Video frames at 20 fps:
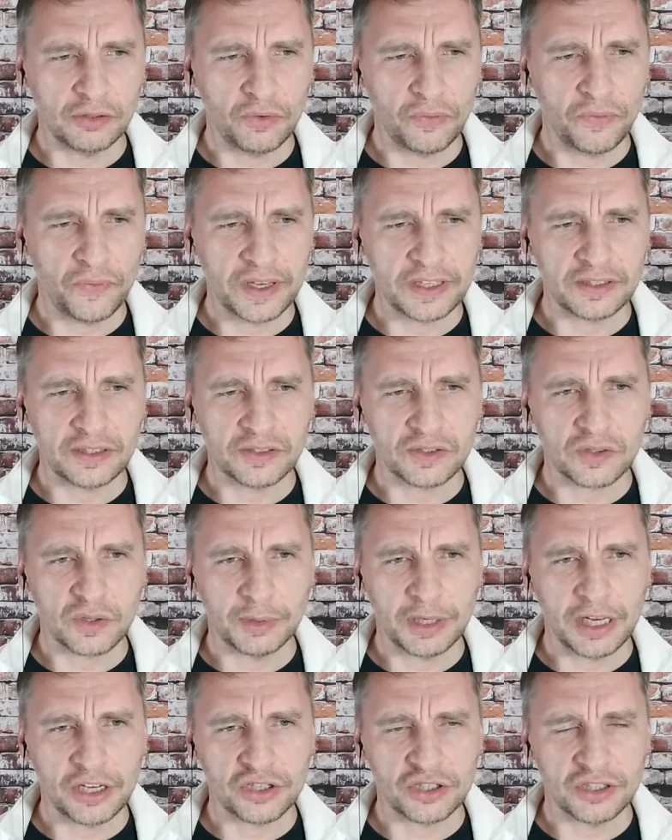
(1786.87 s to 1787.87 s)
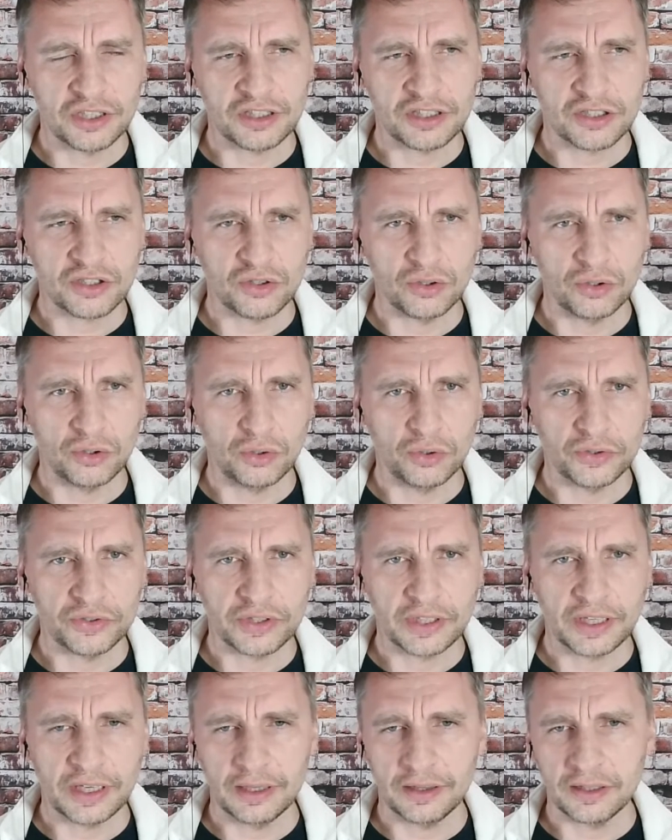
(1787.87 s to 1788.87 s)
face discrimination in schools.
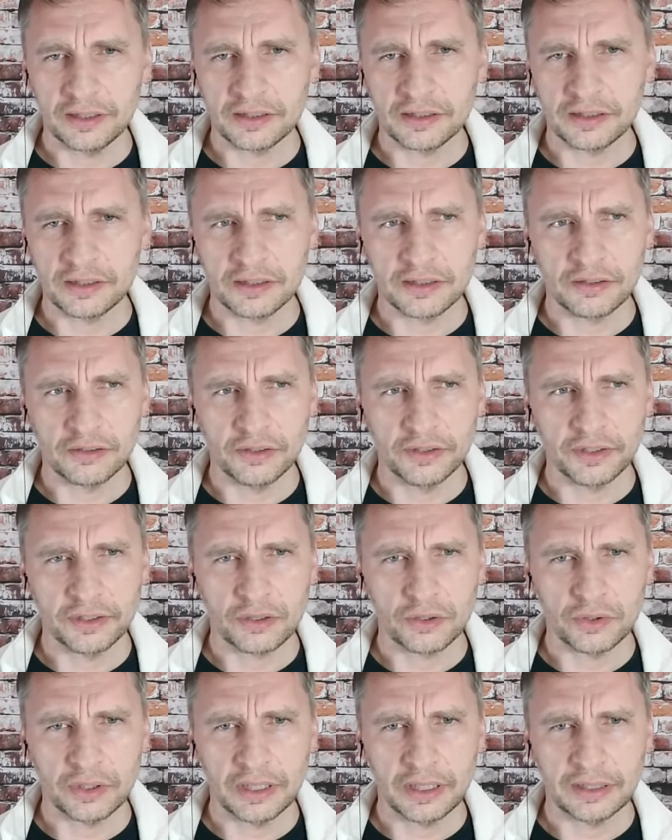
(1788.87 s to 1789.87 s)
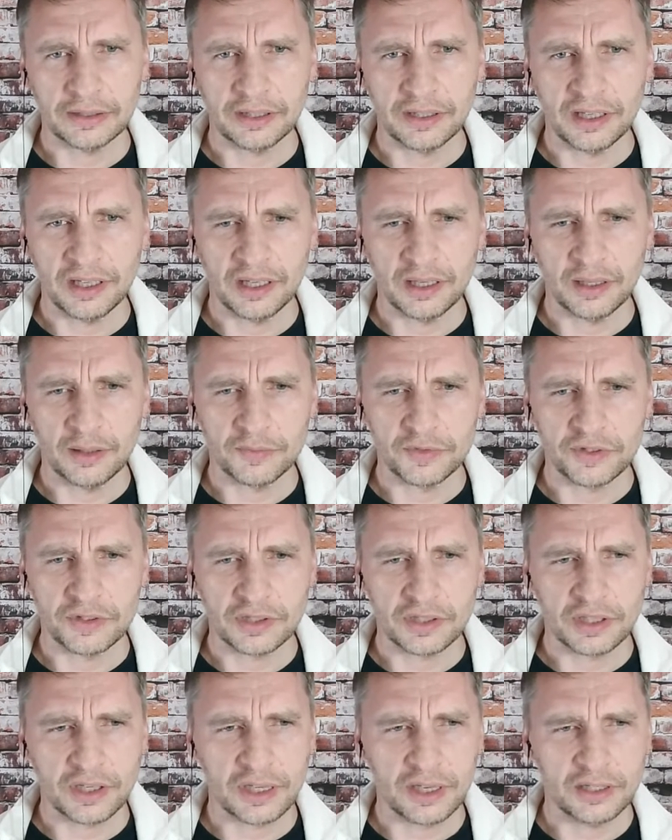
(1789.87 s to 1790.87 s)
Again, this is on the Korea
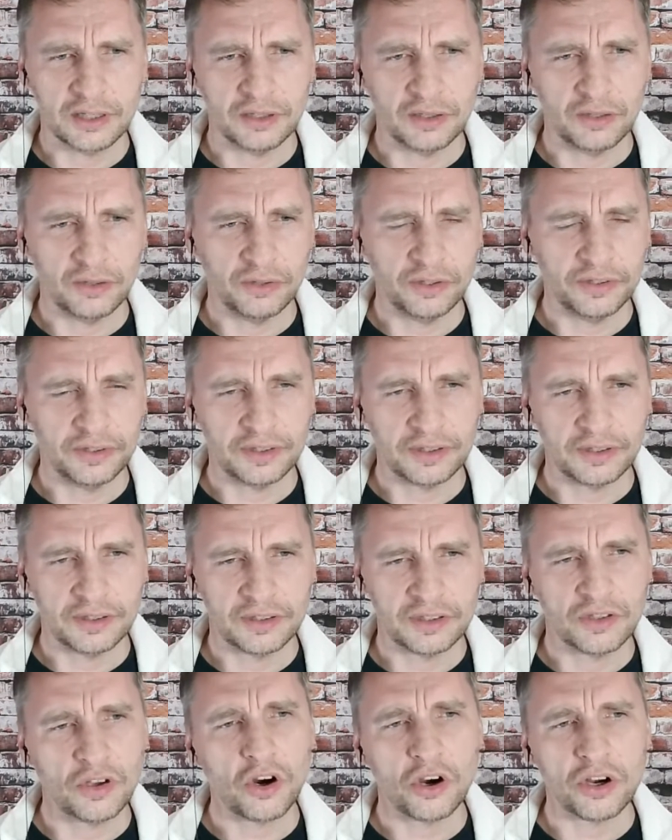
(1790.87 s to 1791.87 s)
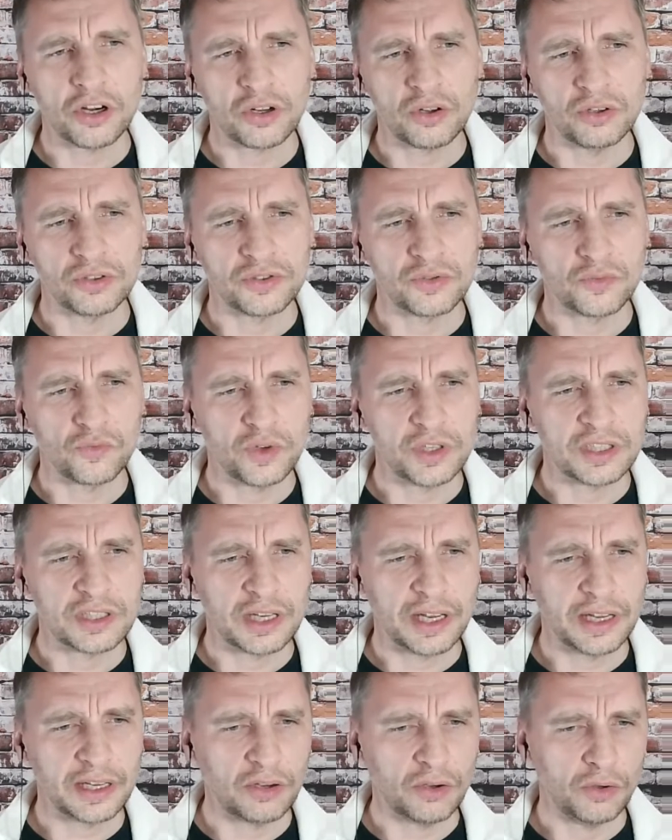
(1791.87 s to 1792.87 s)
Times. You know, articles
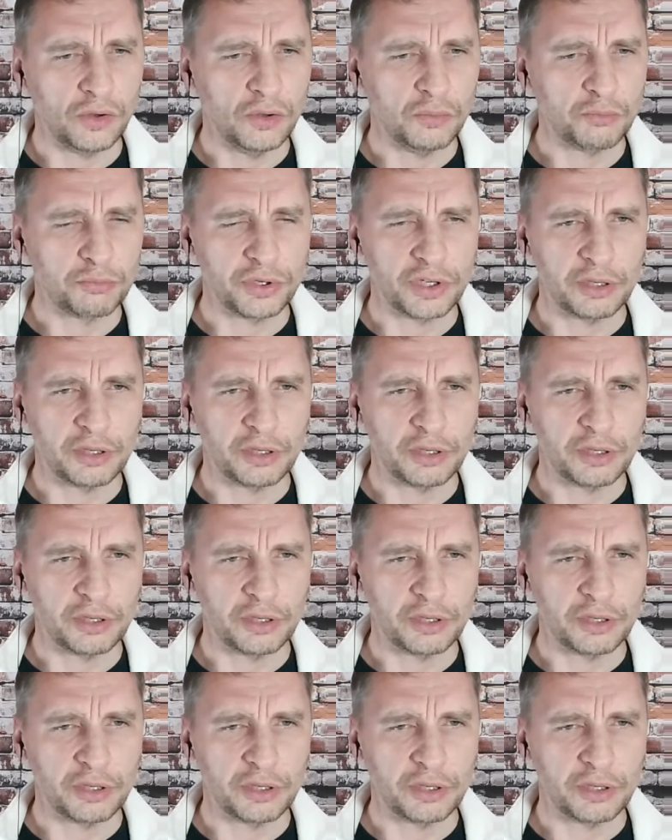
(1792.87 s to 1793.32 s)
recycle pretty